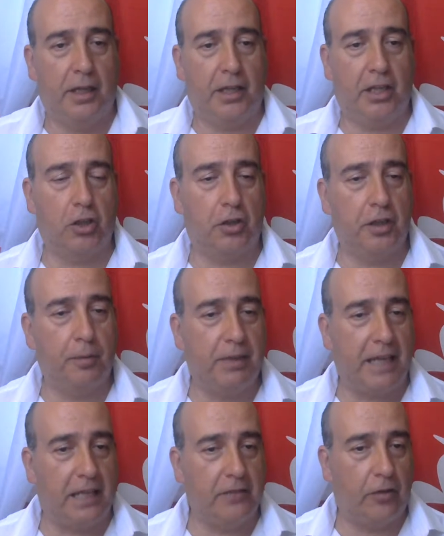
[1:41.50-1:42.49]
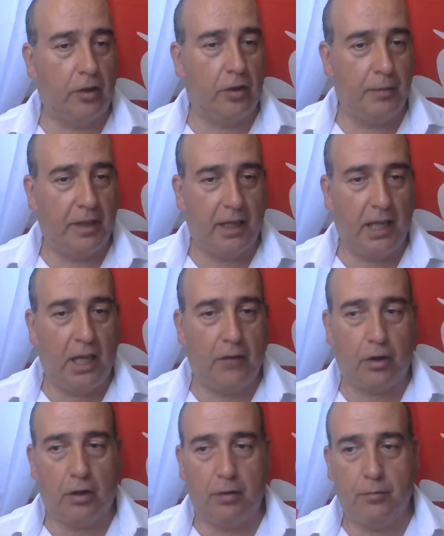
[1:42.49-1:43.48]
e-learning platform
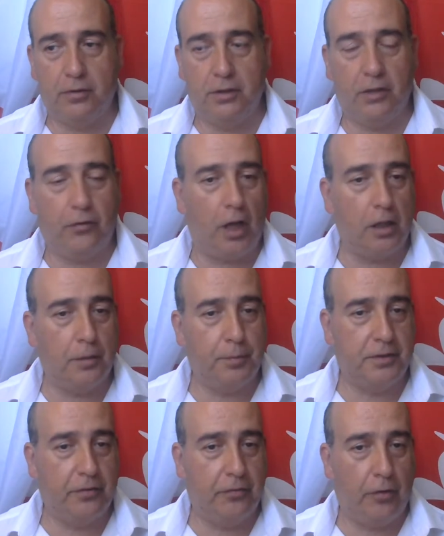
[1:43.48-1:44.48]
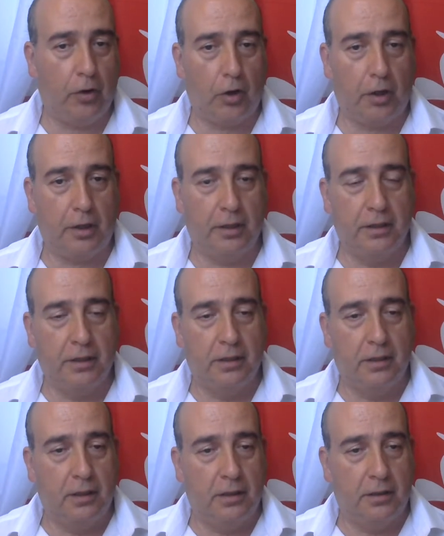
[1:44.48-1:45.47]
ever developed for
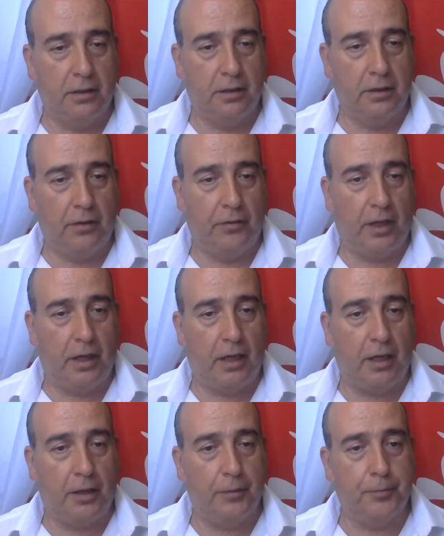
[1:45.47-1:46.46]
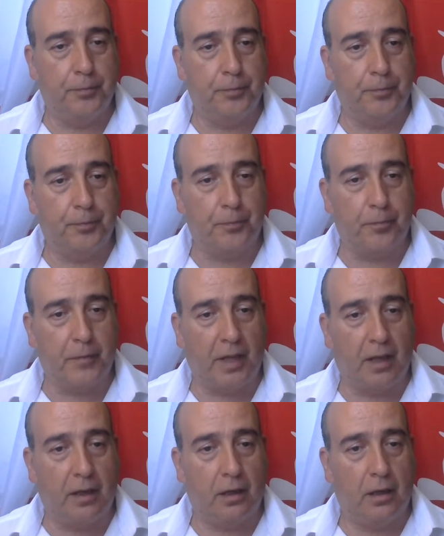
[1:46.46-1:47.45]
the
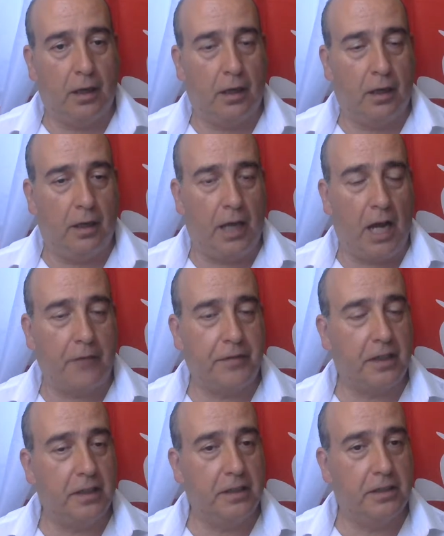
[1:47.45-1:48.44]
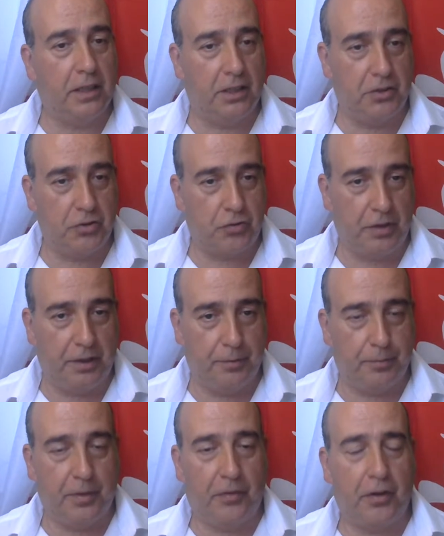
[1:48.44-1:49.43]
African country.
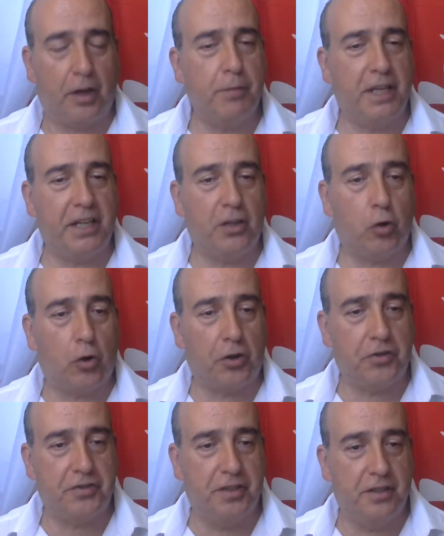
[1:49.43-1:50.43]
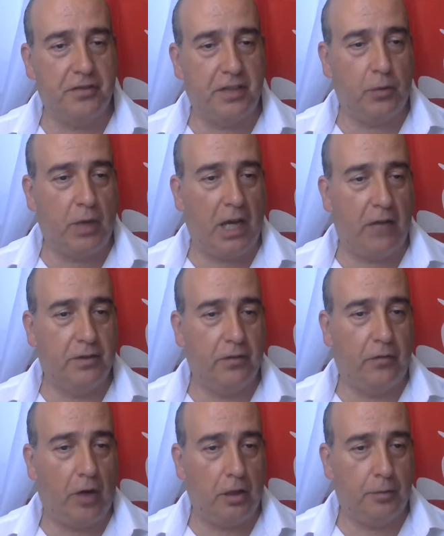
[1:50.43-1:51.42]
There are many courses that we have
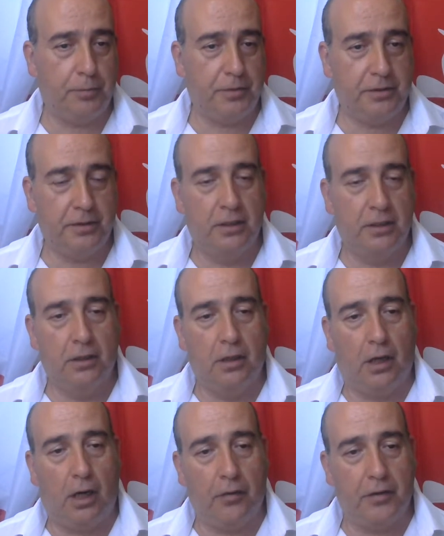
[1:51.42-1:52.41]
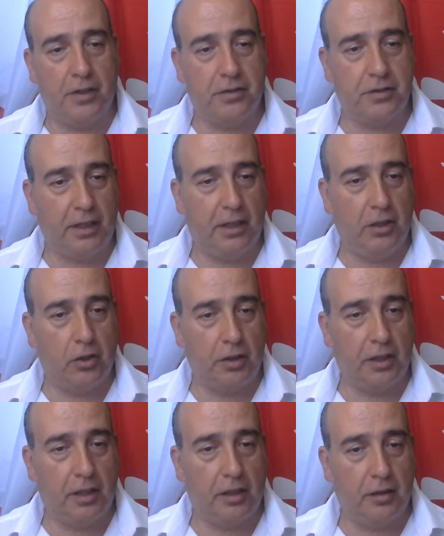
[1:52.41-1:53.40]
developed on this
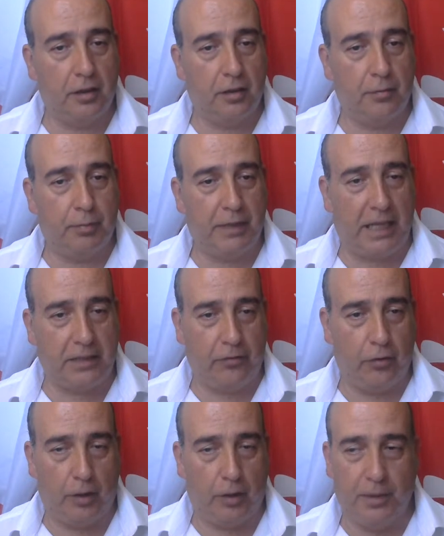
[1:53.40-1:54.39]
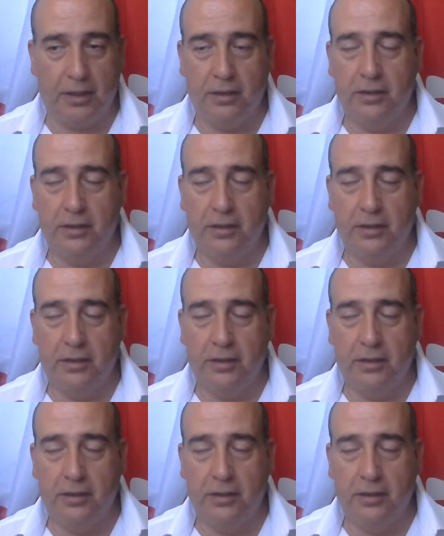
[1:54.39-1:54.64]
e-learning platform.